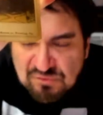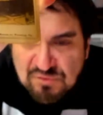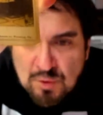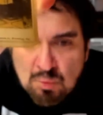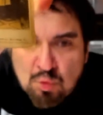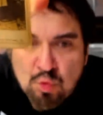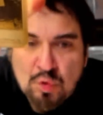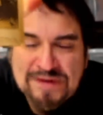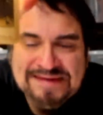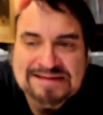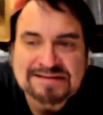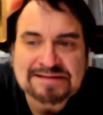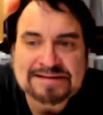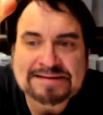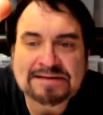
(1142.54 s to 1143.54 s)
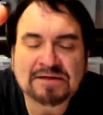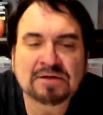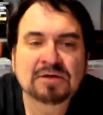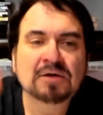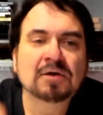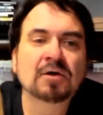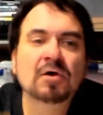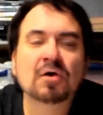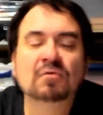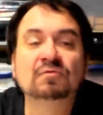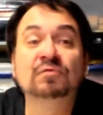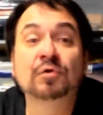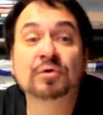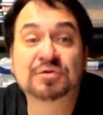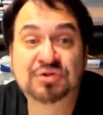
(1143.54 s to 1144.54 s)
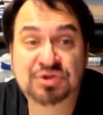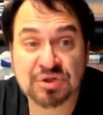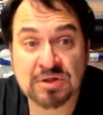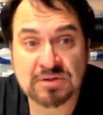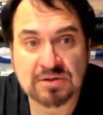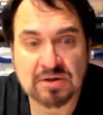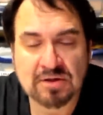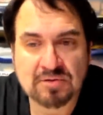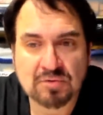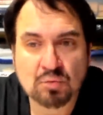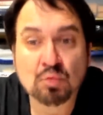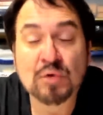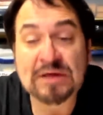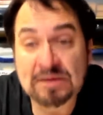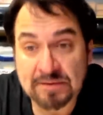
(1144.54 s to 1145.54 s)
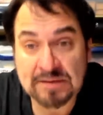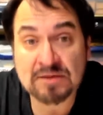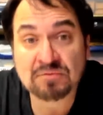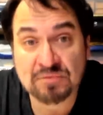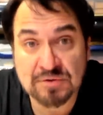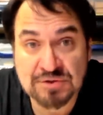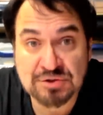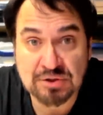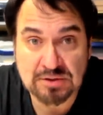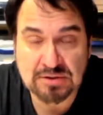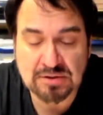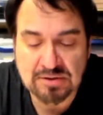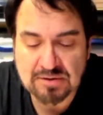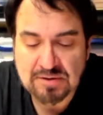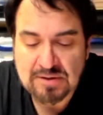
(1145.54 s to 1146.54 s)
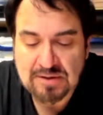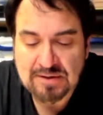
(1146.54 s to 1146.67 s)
is from Wheeling, Virginia. Wheeling, Virginia.